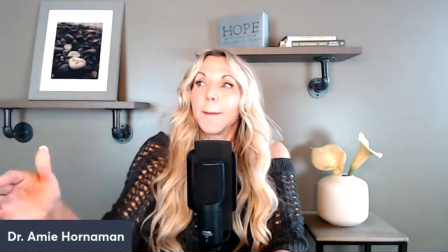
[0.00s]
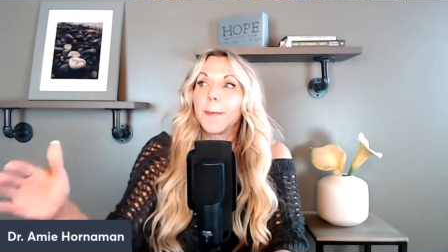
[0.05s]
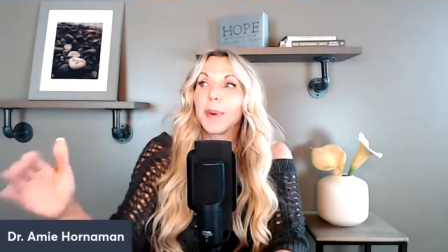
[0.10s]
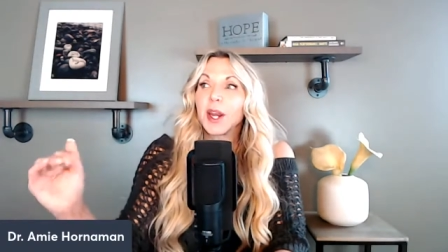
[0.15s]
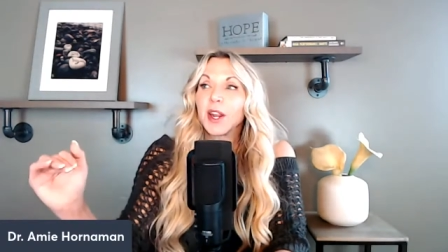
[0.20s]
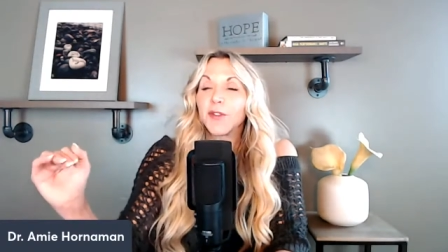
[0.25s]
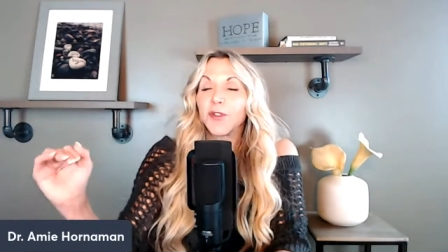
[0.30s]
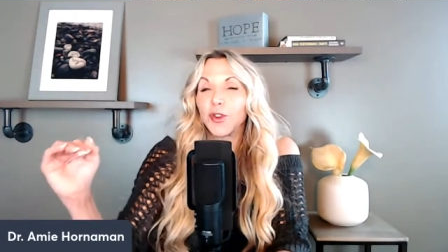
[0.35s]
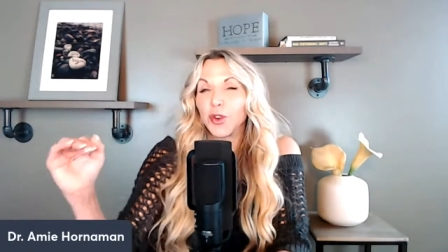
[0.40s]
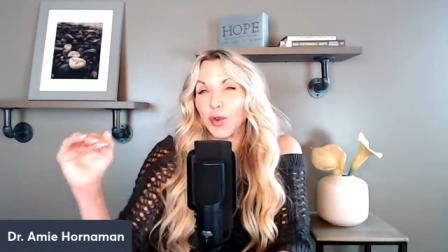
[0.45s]

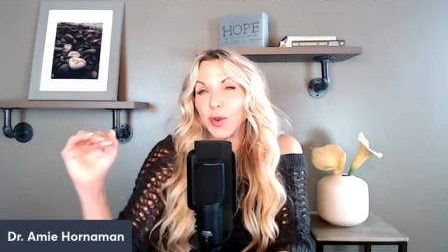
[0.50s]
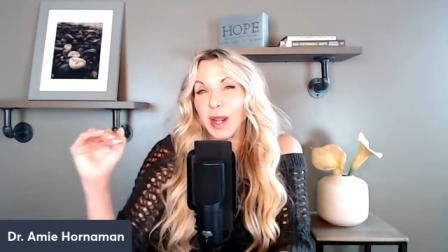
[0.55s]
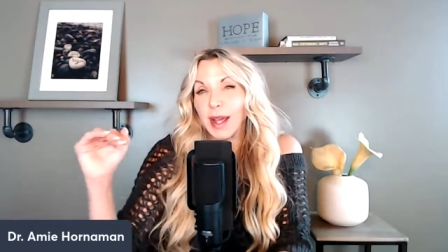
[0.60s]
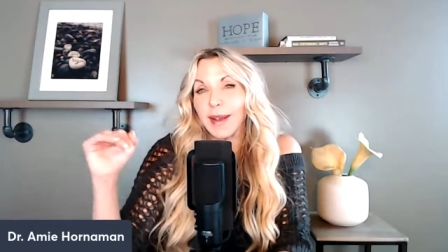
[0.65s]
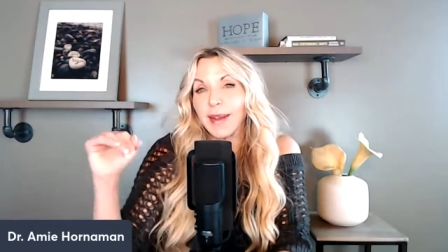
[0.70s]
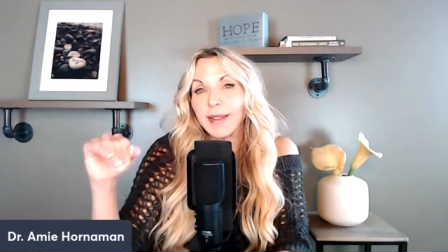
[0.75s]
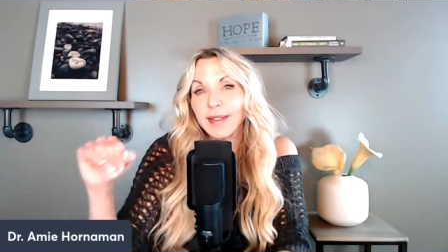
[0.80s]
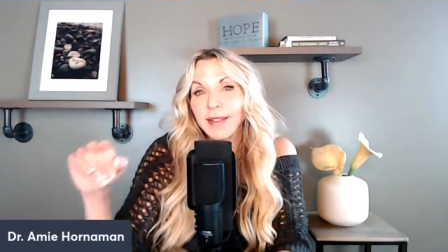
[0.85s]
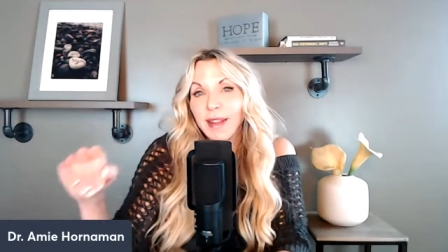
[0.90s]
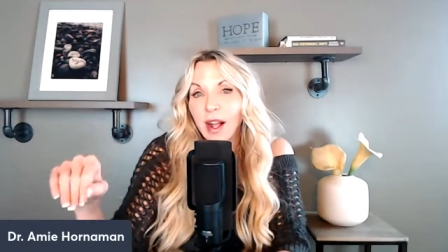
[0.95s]
But if your
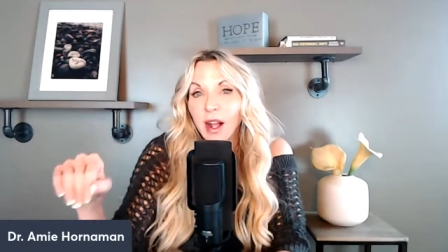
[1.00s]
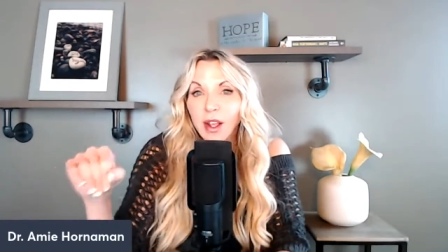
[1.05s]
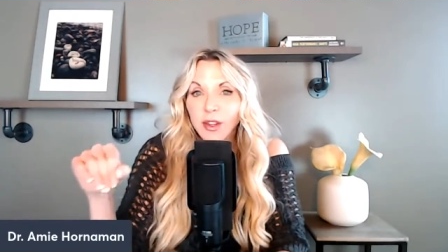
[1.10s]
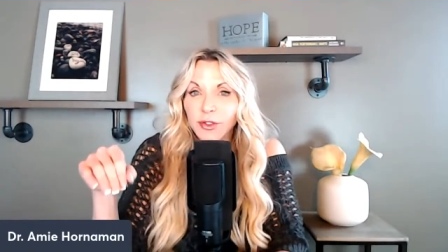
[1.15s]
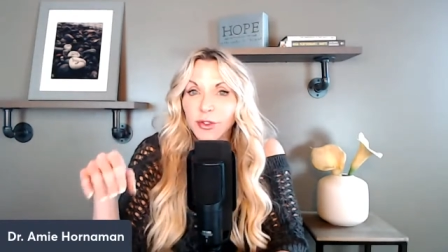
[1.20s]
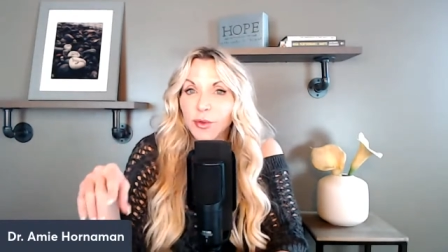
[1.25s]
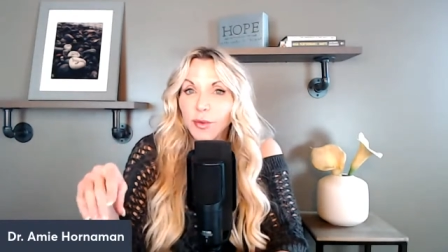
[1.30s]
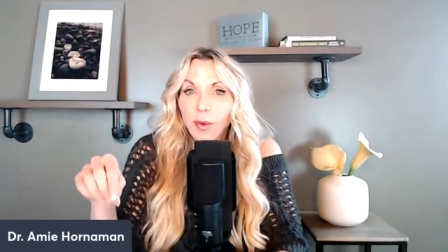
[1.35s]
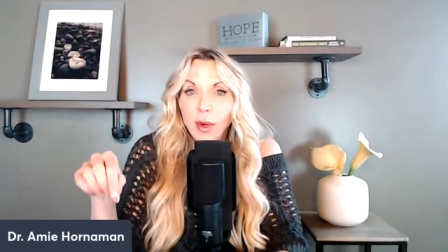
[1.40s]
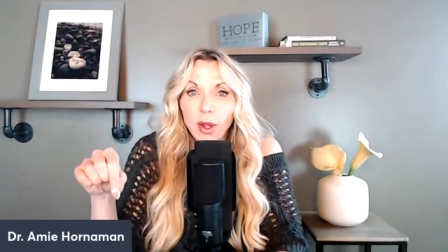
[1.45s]

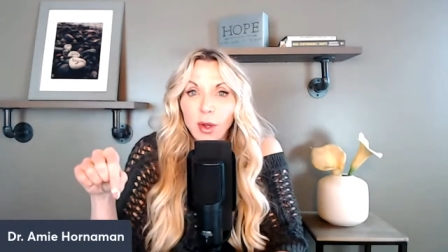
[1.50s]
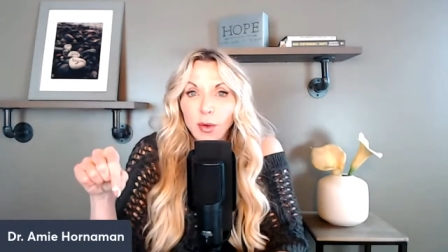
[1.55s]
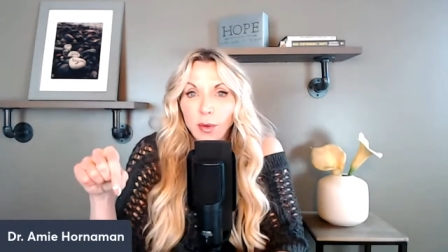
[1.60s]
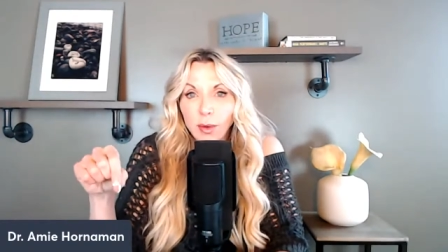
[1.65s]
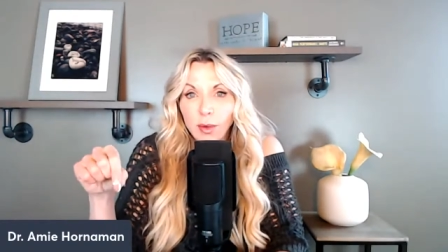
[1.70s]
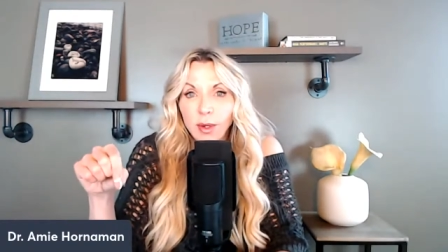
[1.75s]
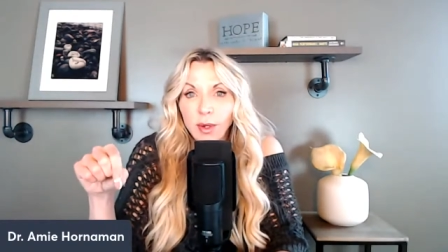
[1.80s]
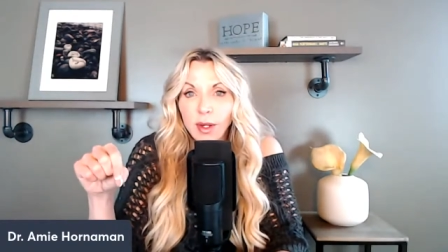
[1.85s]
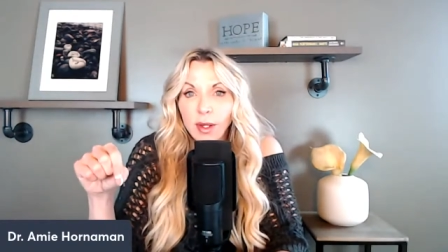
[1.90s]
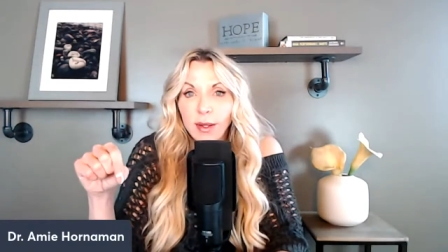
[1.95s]

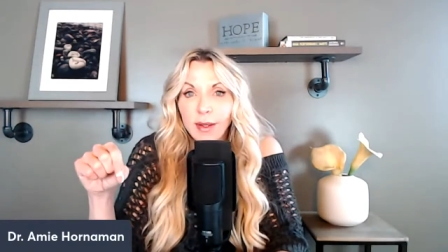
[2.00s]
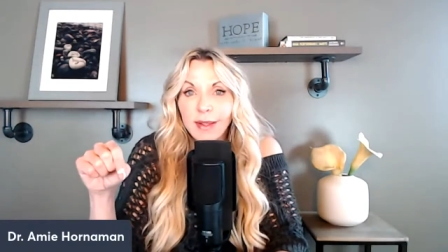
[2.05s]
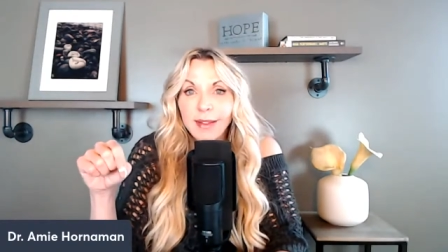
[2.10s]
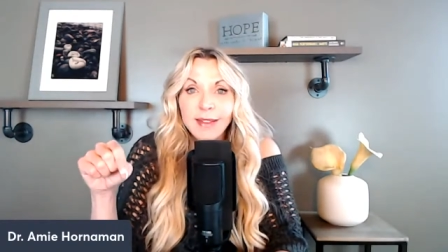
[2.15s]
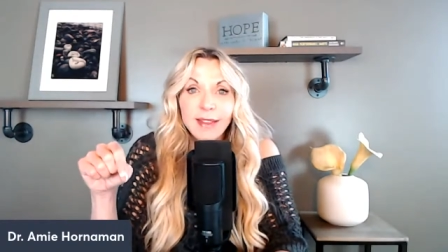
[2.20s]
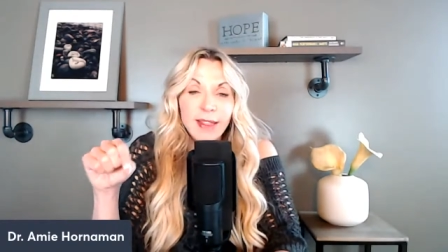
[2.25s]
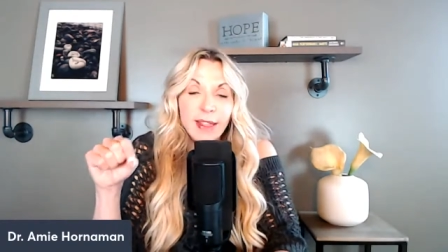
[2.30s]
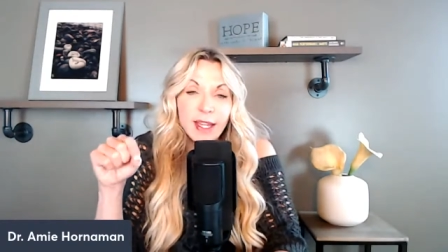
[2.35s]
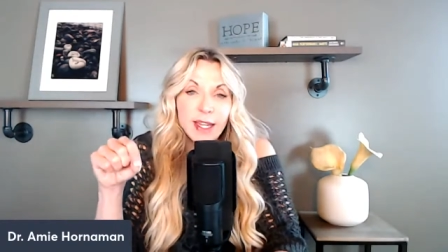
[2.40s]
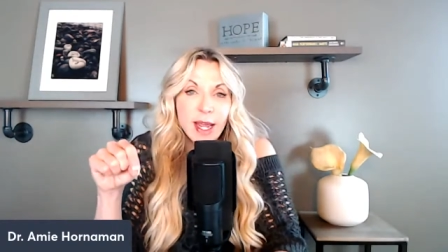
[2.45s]
testosterone is
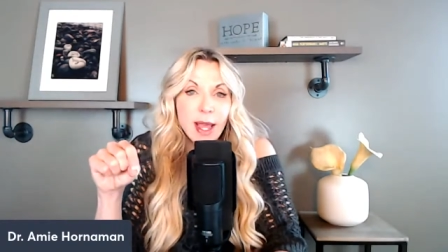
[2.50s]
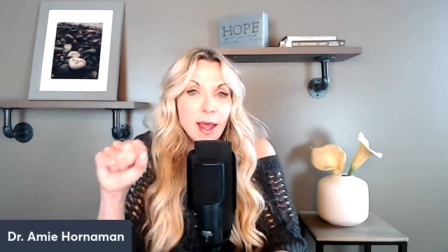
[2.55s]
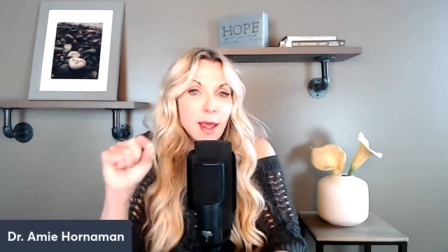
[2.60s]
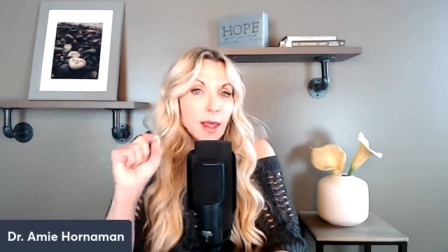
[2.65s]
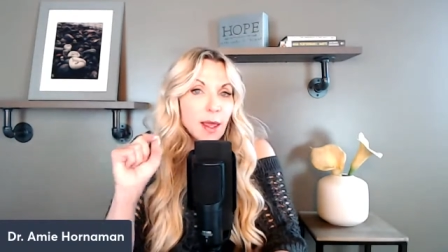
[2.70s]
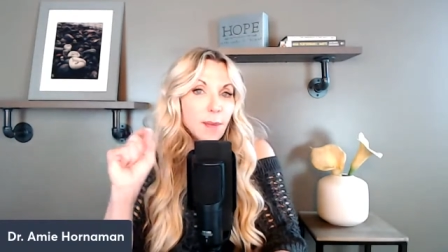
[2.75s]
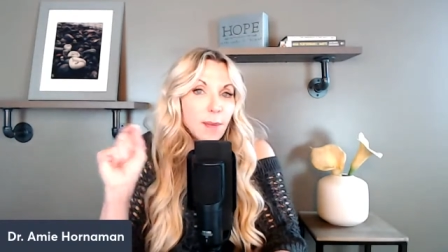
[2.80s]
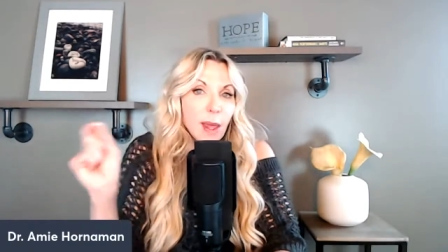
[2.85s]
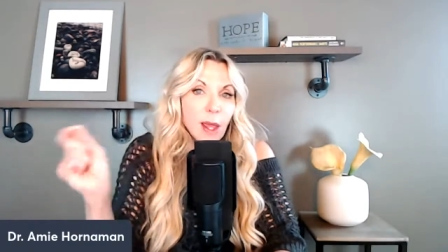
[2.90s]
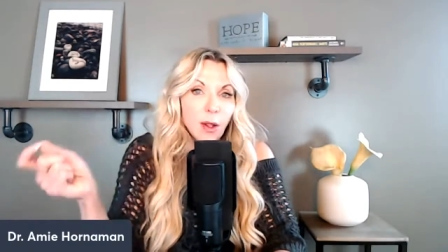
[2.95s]
in the
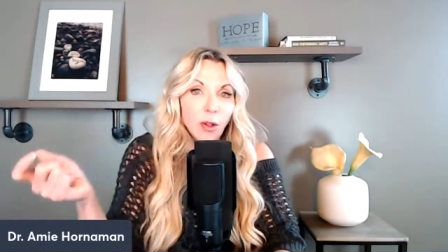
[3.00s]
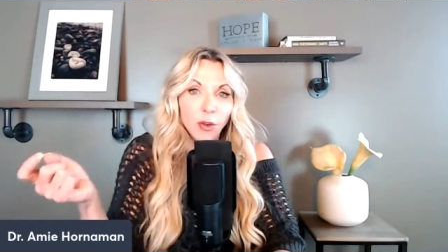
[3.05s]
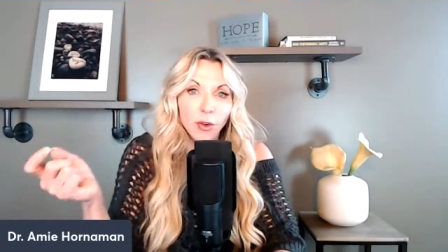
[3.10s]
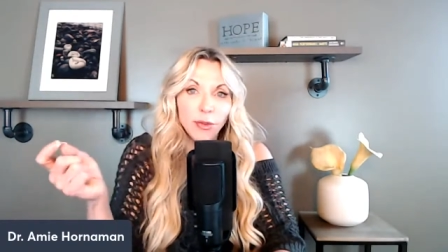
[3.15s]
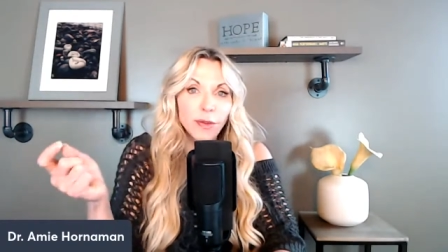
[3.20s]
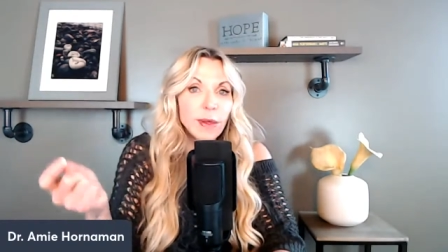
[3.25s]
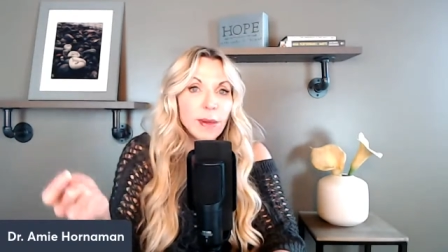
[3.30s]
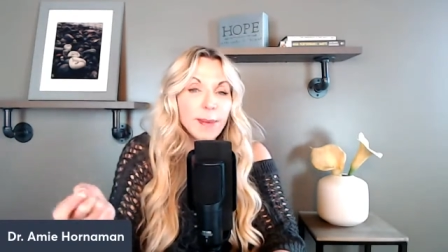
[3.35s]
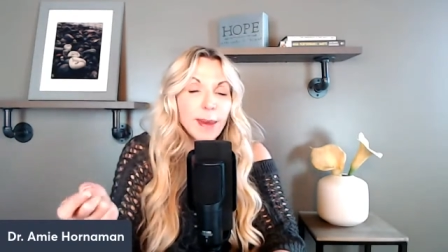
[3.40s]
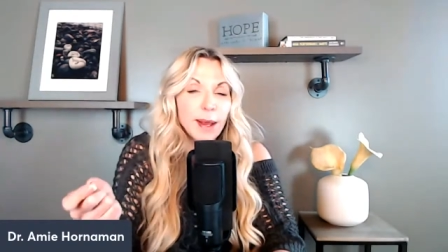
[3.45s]
tank, male or
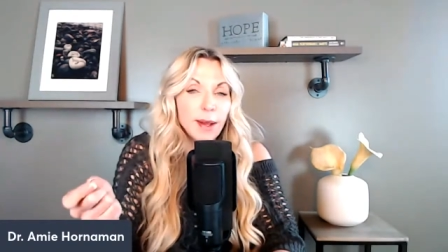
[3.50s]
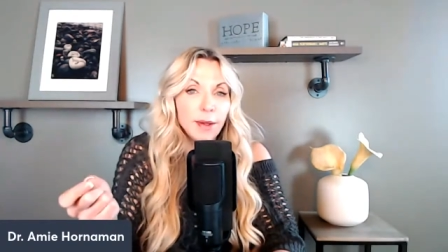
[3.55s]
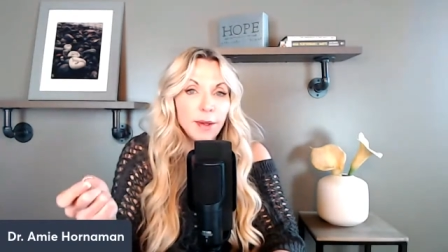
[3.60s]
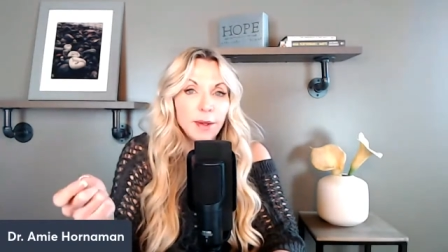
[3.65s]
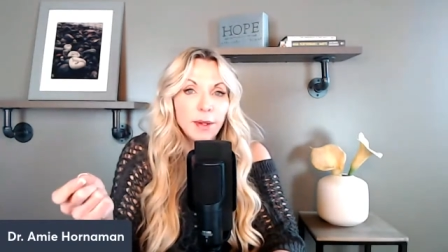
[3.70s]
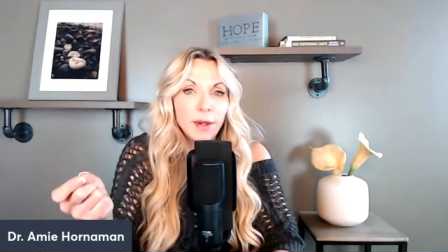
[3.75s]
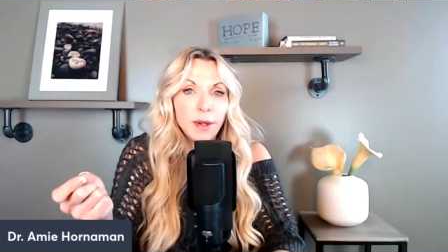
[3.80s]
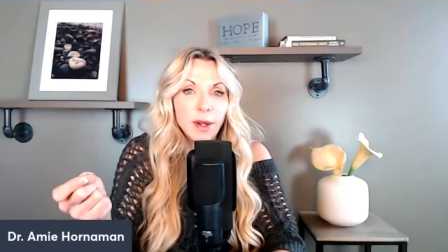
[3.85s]
female,